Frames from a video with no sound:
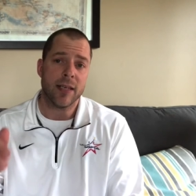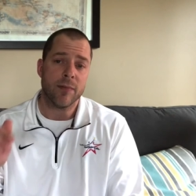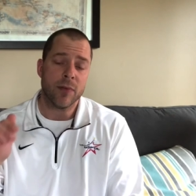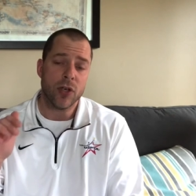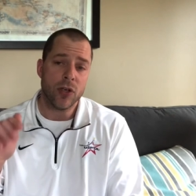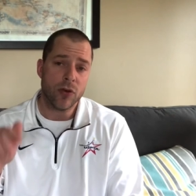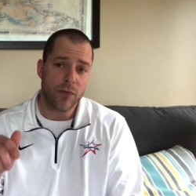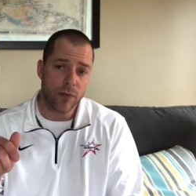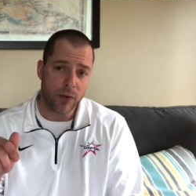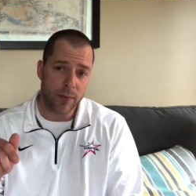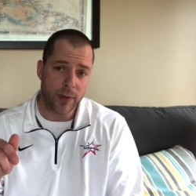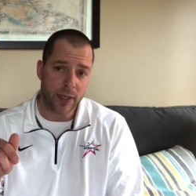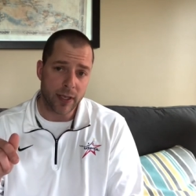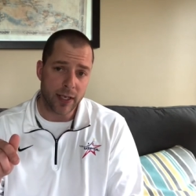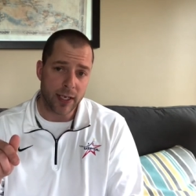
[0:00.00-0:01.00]

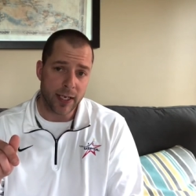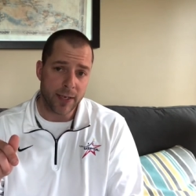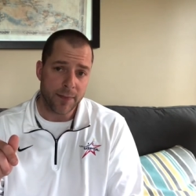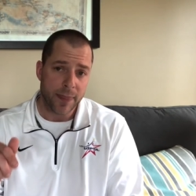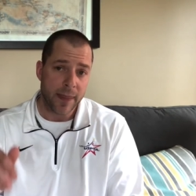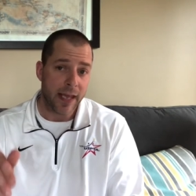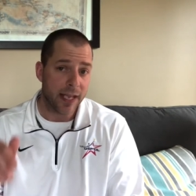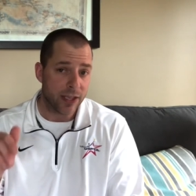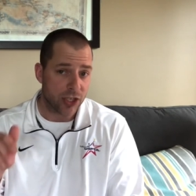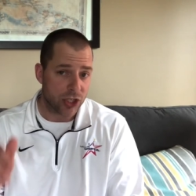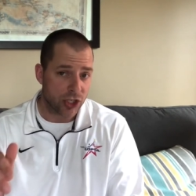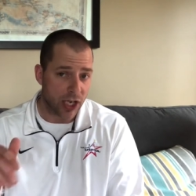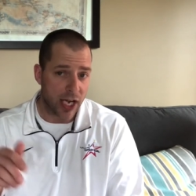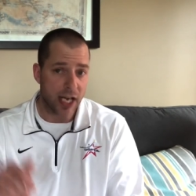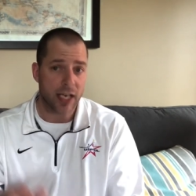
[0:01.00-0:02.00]
maneuverability and the
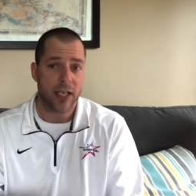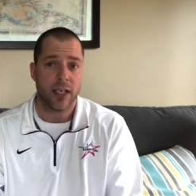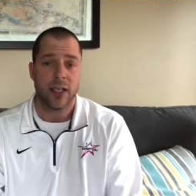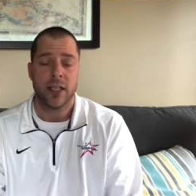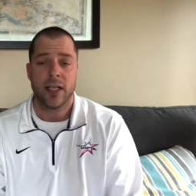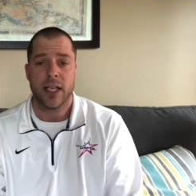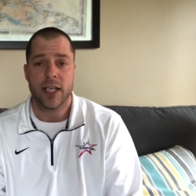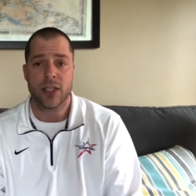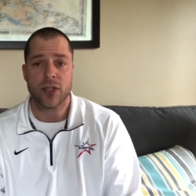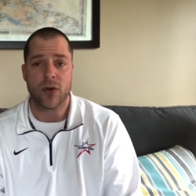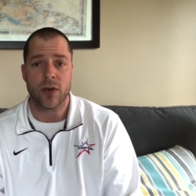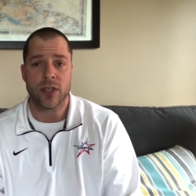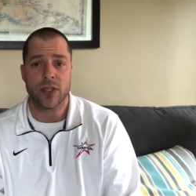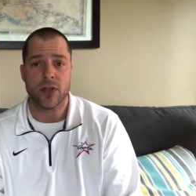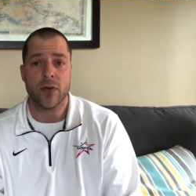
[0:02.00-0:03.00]
shock is
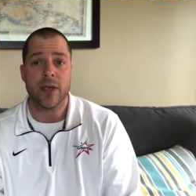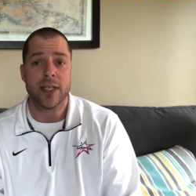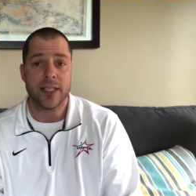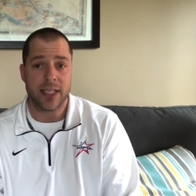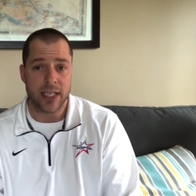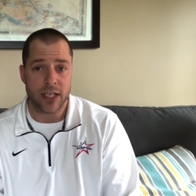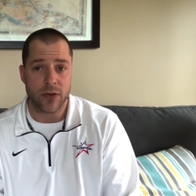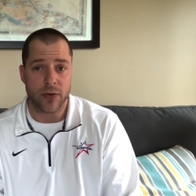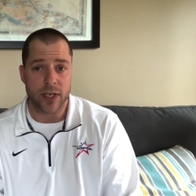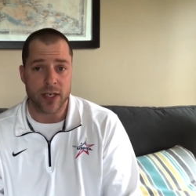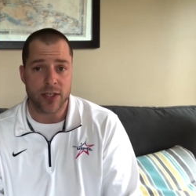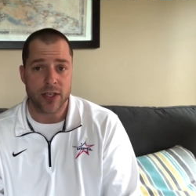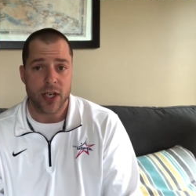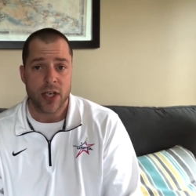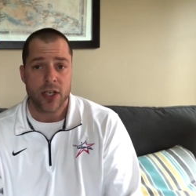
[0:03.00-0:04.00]
going to
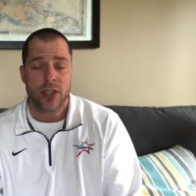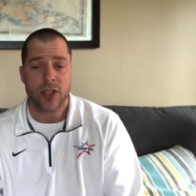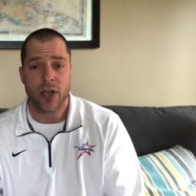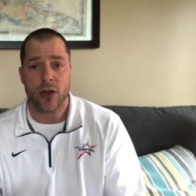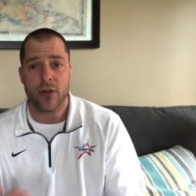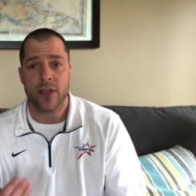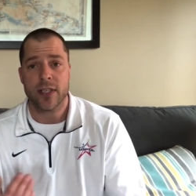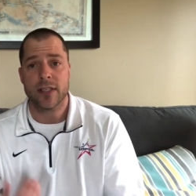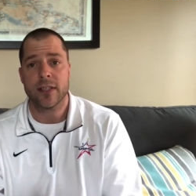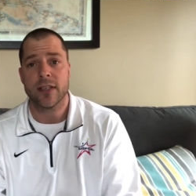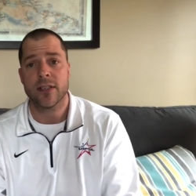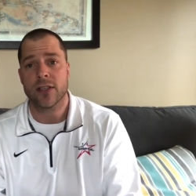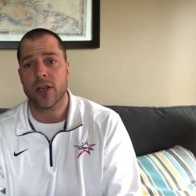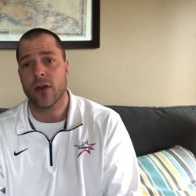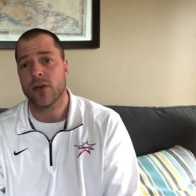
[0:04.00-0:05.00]
decrease. So this
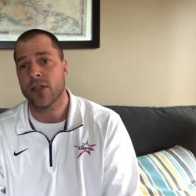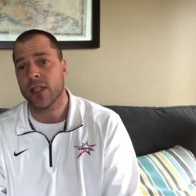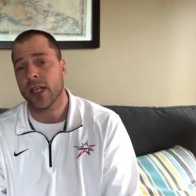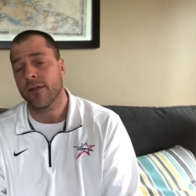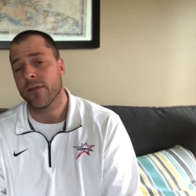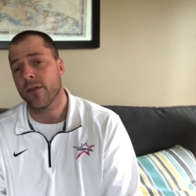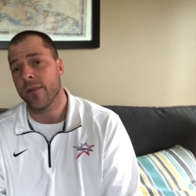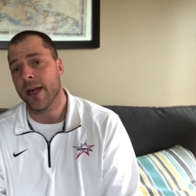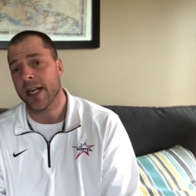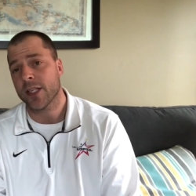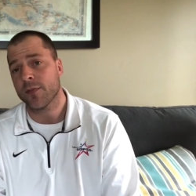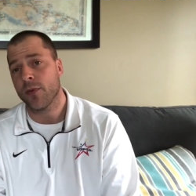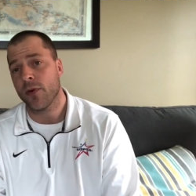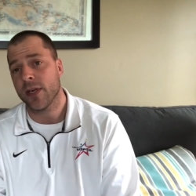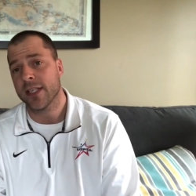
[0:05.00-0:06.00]
is Coach Nick from Match
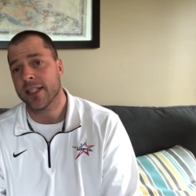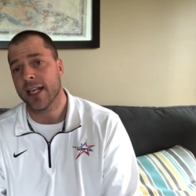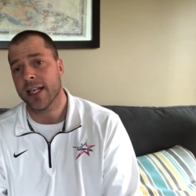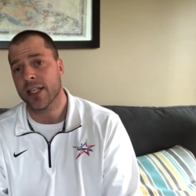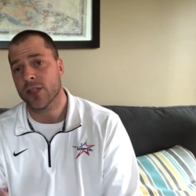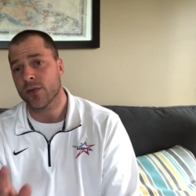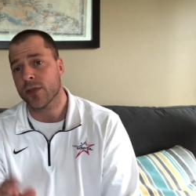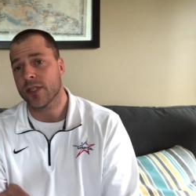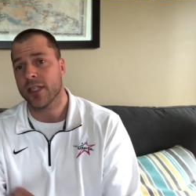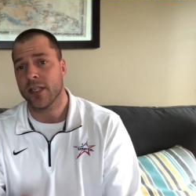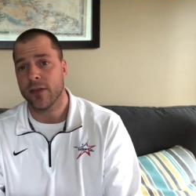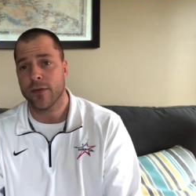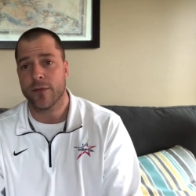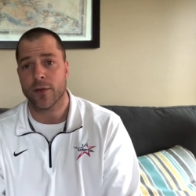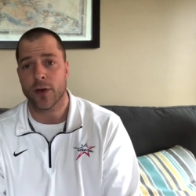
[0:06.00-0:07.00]
Point Tennis. We'll see
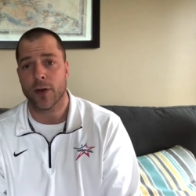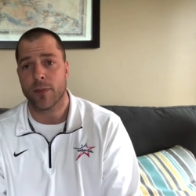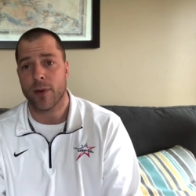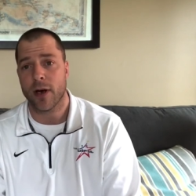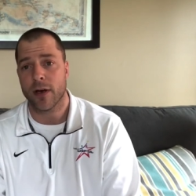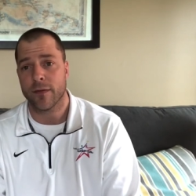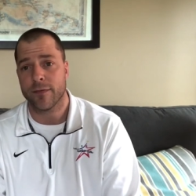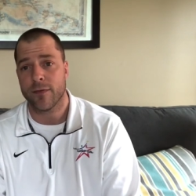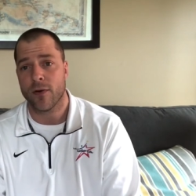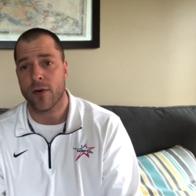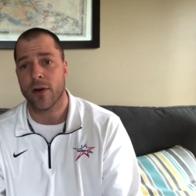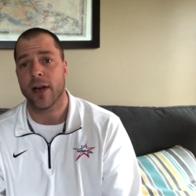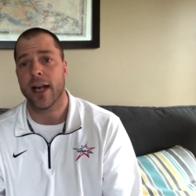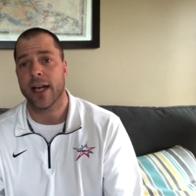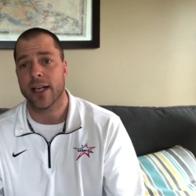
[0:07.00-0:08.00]
you for part
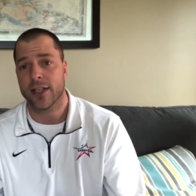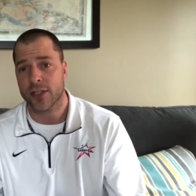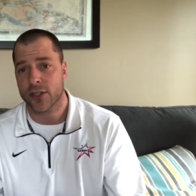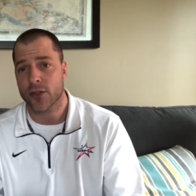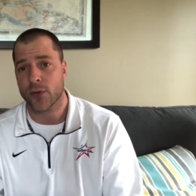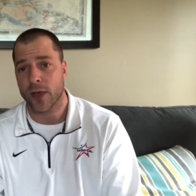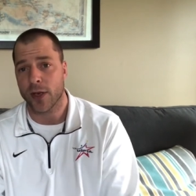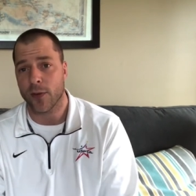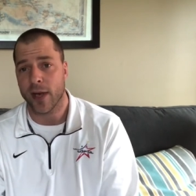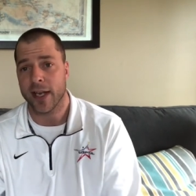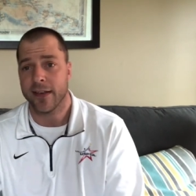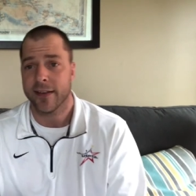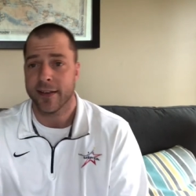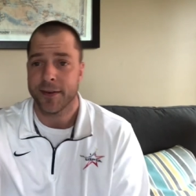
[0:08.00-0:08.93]
four and the swing weight.